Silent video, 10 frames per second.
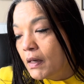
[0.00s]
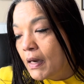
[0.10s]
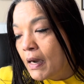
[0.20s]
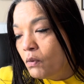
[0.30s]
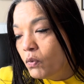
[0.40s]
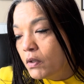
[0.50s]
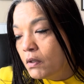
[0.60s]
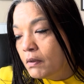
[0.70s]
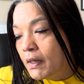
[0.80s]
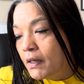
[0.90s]
I
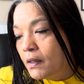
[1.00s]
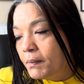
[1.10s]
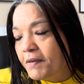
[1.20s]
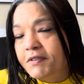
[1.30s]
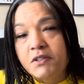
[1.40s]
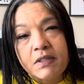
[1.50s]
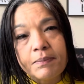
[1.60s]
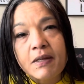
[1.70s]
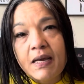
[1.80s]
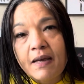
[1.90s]
will, if there's
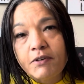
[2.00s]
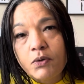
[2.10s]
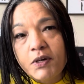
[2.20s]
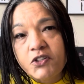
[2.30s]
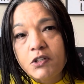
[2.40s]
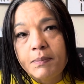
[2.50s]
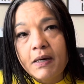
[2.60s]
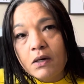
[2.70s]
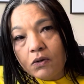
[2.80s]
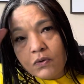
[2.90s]
something I have a question
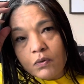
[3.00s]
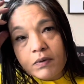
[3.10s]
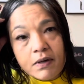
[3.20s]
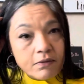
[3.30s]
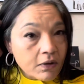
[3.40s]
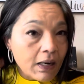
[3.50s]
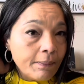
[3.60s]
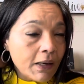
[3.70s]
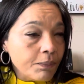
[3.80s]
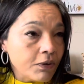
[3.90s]
about or whatever, I
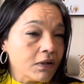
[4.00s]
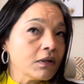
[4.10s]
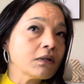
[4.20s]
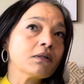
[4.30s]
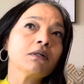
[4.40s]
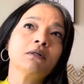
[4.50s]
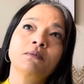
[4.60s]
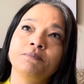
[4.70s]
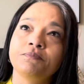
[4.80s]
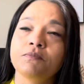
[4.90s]
may put
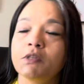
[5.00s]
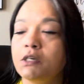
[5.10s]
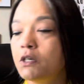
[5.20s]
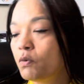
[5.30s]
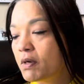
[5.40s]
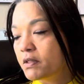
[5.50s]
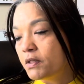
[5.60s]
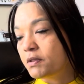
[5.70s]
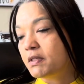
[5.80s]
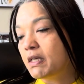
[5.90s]
one of
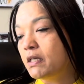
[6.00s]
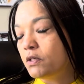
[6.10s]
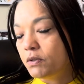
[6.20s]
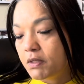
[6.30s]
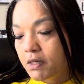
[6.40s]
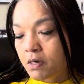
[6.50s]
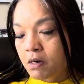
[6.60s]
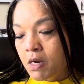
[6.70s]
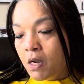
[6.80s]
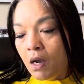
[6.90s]
those sticky notes there.
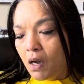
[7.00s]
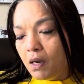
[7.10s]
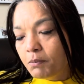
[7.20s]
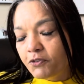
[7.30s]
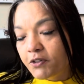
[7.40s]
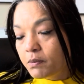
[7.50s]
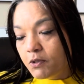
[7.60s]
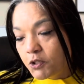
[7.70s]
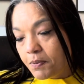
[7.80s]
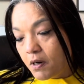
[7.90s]
But for the
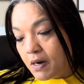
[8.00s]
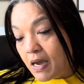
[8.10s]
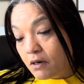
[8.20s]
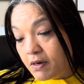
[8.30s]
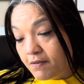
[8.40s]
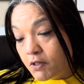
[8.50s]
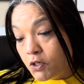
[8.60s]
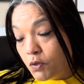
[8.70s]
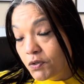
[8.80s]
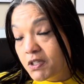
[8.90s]
most part, I don't even
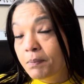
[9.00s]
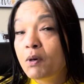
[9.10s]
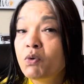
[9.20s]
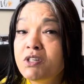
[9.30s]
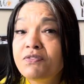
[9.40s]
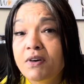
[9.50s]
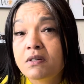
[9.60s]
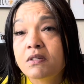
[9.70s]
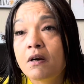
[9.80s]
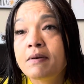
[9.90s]
use them. But when you
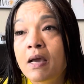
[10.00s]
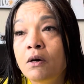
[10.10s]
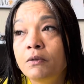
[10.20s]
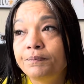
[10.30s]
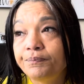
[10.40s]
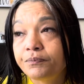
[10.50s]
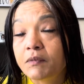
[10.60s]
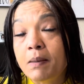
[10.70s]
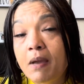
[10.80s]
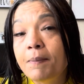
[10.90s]
first starting out,
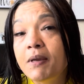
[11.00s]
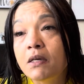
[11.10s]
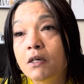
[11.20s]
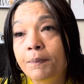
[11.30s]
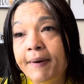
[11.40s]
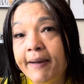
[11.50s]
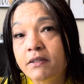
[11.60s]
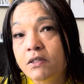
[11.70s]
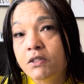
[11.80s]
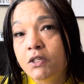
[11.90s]
it may be a good
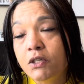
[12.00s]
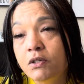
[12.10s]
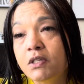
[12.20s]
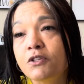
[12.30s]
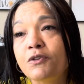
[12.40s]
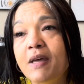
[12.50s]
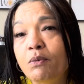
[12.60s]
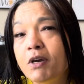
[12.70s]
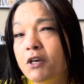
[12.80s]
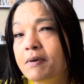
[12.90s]
practice to use it so that
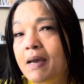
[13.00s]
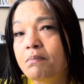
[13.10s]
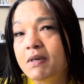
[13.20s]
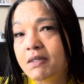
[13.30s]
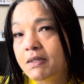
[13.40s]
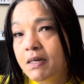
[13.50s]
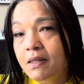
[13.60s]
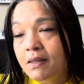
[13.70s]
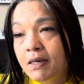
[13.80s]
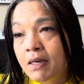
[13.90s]
way you're not missing
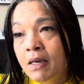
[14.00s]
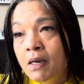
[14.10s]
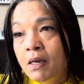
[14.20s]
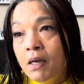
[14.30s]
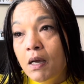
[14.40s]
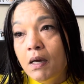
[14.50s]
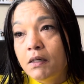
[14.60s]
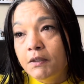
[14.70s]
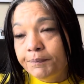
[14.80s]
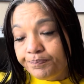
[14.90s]
anything.
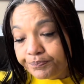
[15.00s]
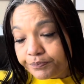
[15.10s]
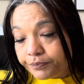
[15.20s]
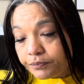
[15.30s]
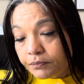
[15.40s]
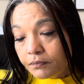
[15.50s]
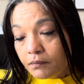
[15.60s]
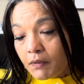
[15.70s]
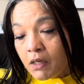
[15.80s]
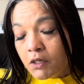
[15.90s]

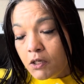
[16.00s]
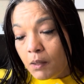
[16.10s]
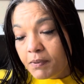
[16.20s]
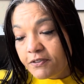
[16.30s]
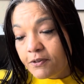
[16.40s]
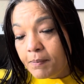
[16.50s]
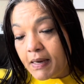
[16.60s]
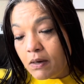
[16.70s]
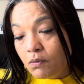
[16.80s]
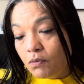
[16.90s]
But for
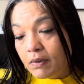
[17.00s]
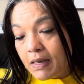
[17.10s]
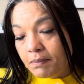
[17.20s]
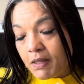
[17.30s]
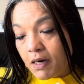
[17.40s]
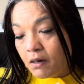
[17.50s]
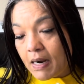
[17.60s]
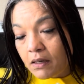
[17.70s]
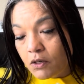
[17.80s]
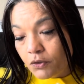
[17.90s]
me, when I'm there,
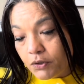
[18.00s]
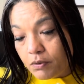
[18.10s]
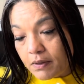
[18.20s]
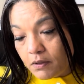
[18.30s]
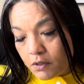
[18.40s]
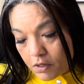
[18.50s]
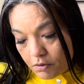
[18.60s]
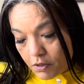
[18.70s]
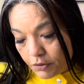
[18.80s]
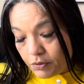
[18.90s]
I go
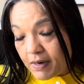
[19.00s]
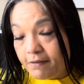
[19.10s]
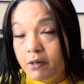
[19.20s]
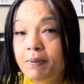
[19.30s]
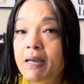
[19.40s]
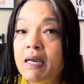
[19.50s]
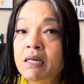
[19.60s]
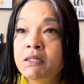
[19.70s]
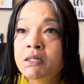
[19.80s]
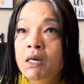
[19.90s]
through every
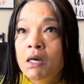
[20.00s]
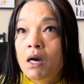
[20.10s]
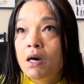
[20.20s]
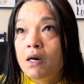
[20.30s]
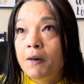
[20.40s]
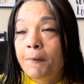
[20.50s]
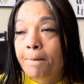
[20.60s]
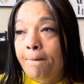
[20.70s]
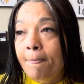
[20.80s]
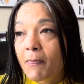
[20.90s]
page
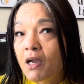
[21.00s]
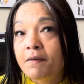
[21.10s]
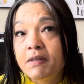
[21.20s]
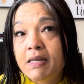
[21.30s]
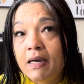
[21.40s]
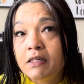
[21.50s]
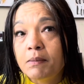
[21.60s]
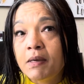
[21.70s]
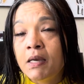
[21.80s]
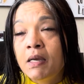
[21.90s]
of the
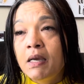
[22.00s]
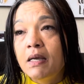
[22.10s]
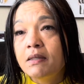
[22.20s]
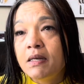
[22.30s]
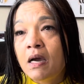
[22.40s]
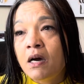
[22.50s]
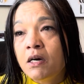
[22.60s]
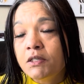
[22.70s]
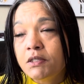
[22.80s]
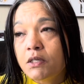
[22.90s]
document. And then I
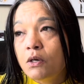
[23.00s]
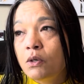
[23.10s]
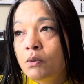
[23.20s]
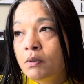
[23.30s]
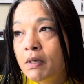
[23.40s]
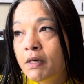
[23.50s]
also,